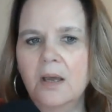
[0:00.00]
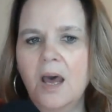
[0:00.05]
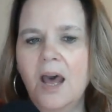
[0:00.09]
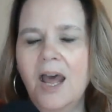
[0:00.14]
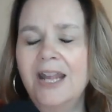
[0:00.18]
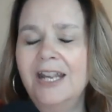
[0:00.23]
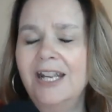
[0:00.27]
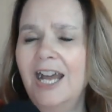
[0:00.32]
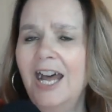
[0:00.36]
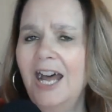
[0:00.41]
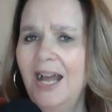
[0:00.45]

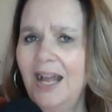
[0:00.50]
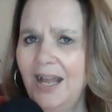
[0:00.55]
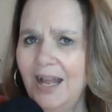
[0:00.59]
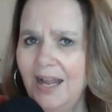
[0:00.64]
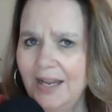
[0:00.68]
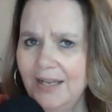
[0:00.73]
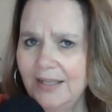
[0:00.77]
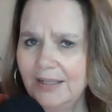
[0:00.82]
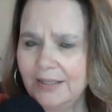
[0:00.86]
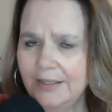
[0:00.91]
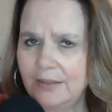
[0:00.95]
I
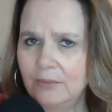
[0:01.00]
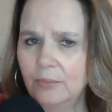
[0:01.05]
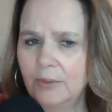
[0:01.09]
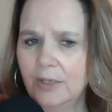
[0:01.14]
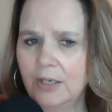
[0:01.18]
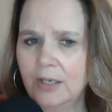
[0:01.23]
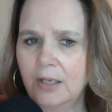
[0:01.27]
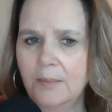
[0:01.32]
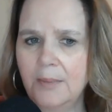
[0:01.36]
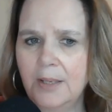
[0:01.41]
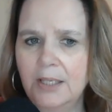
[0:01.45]
highly
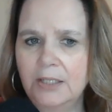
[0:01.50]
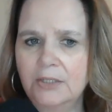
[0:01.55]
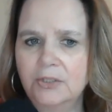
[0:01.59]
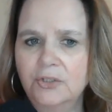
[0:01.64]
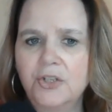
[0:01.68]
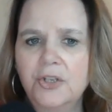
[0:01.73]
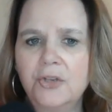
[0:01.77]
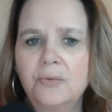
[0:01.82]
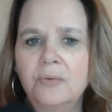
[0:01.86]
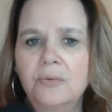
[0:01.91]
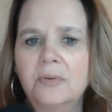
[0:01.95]
recommend
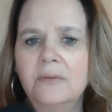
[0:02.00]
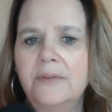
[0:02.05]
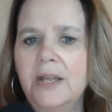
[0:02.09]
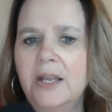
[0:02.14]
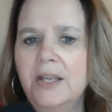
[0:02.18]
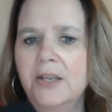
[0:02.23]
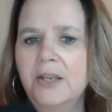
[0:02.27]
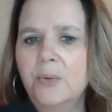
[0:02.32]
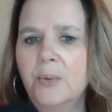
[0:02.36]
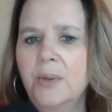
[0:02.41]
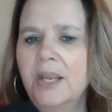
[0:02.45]
you
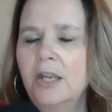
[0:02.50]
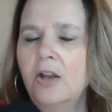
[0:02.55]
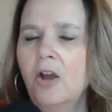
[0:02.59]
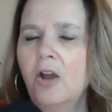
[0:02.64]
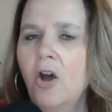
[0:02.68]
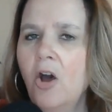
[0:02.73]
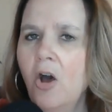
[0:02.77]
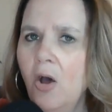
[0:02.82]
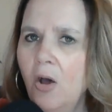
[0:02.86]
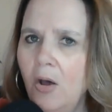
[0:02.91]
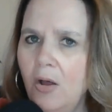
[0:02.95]
evaluate
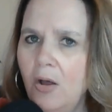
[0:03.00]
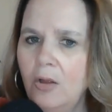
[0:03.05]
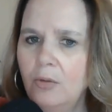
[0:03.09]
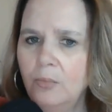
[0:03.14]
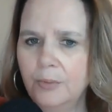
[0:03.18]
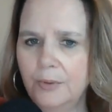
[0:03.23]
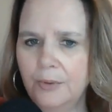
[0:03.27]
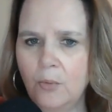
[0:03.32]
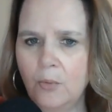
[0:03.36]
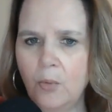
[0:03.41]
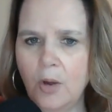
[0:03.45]
all
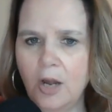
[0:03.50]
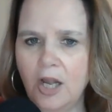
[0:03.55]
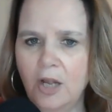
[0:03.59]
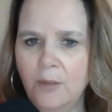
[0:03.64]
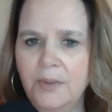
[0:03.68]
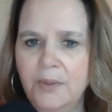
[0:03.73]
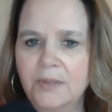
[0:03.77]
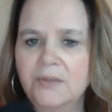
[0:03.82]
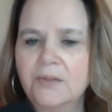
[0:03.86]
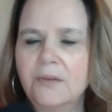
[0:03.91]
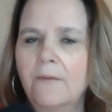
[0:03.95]

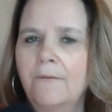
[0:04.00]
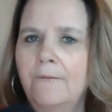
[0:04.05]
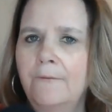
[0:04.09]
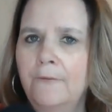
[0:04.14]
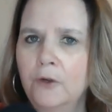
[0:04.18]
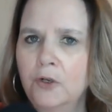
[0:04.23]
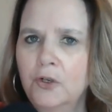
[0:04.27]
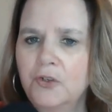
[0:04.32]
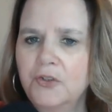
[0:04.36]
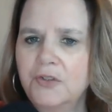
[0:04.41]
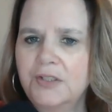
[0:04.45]
requirements
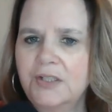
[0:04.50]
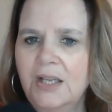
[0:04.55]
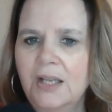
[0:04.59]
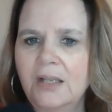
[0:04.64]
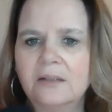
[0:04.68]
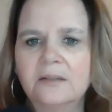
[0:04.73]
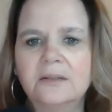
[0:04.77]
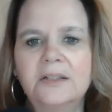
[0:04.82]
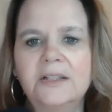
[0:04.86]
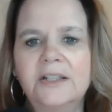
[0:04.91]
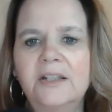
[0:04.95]
first
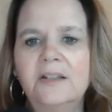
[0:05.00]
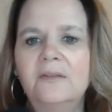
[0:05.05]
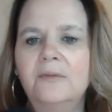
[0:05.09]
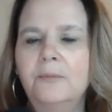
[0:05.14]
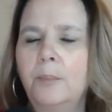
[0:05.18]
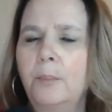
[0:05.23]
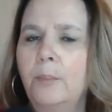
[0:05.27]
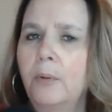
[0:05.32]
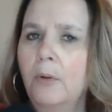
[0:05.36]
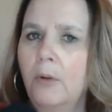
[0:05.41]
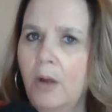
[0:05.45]
and
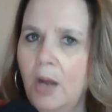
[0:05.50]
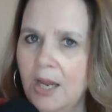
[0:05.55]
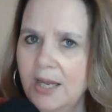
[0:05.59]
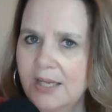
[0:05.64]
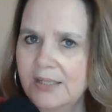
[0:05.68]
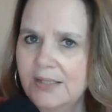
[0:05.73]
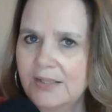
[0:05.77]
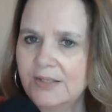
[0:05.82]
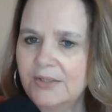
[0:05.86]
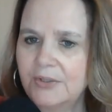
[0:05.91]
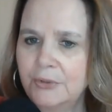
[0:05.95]
leave
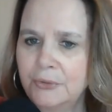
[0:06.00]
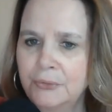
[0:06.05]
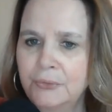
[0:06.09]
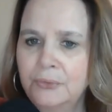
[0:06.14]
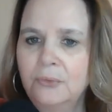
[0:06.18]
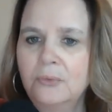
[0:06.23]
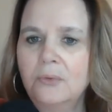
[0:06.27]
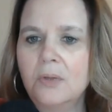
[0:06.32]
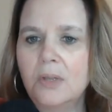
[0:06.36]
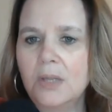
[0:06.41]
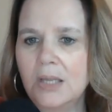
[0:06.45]
price
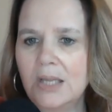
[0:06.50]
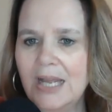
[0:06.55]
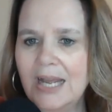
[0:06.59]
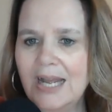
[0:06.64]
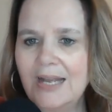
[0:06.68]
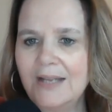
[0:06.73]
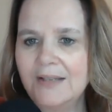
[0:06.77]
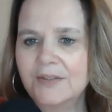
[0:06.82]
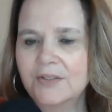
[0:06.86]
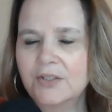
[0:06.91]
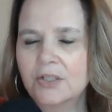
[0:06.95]
to
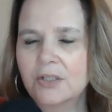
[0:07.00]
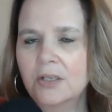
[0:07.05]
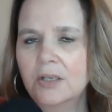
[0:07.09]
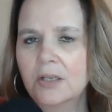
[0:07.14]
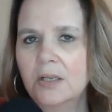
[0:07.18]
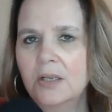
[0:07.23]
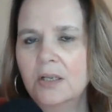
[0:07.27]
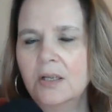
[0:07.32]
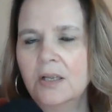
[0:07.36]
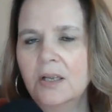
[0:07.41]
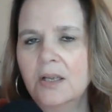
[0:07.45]
last
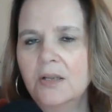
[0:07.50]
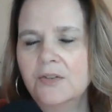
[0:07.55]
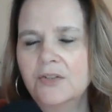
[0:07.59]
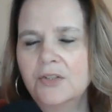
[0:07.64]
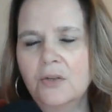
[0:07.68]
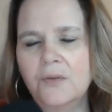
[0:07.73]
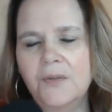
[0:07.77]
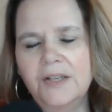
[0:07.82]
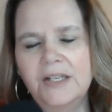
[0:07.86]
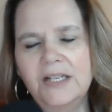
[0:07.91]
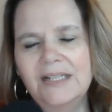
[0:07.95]

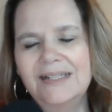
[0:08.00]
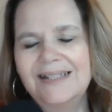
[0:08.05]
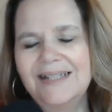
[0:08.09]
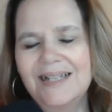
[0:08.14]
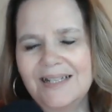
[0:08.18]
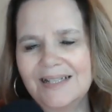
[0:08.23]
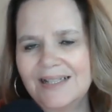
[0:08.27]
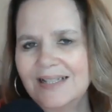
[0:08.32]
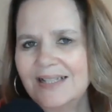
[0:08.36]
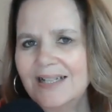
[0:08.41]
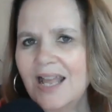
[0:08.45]
so that it
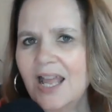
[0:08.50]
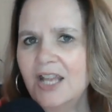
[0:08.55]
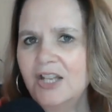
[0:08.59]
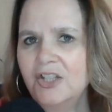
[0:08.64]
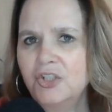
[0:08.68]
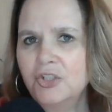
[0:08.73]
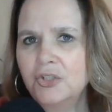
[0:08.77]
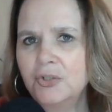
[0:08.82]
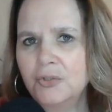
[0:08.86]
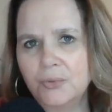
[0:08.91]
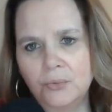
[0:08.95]
doesn't
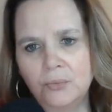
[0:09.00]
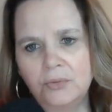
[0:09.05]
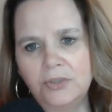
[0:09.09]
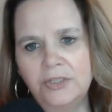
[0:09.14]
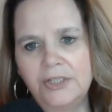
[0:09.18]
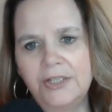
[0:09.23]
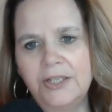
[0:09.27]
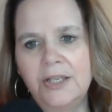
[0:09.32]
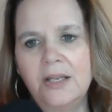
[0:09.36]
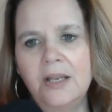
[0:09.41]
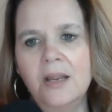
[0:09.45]

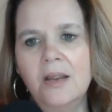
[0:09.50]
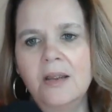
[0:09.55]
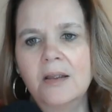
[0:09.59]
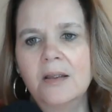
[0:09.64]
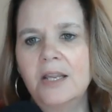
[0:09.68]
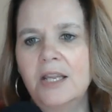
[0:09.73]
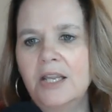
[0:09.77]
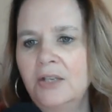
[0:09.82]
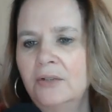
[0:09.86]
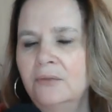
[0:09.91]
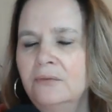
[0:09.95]
unduly
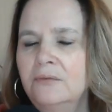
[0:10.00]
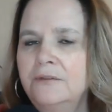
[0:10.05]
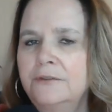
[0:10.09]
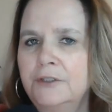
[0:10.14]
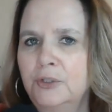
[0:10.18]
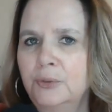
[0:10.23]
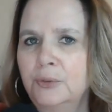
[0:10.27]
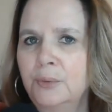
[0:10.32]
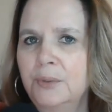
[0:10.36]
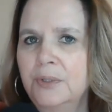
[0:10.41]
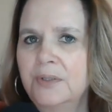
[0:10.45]

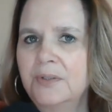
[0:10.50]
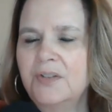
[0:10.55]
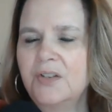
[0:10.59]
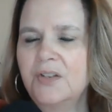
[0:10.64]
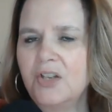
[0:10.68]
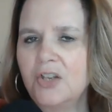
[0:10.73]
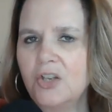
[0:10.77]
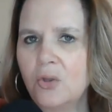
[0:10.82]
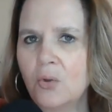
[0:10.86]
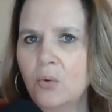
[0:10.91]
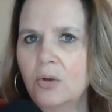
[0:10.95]
influence
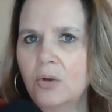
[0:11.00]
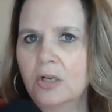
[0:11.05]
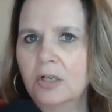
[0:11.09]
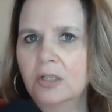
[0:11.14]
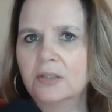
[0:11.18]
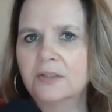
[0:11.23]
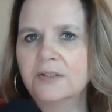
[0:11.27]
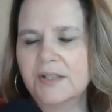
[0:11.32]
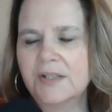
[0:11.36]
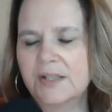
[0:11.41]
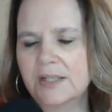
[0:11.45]

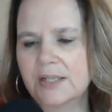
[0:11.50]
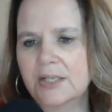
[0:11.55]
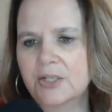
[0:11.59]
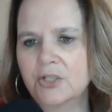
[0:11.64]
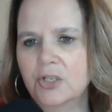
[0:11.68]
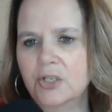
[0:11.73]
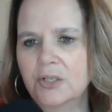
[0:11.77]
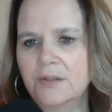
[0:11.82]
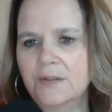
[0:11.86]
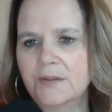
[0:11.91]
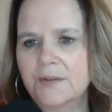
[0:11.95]
your
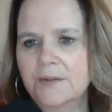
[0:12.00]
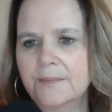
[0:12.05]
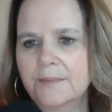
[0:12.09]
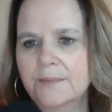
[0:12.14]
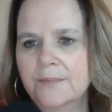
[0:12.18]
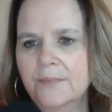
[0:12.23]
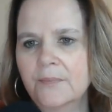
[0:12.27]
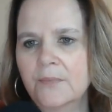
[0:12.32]
decisions.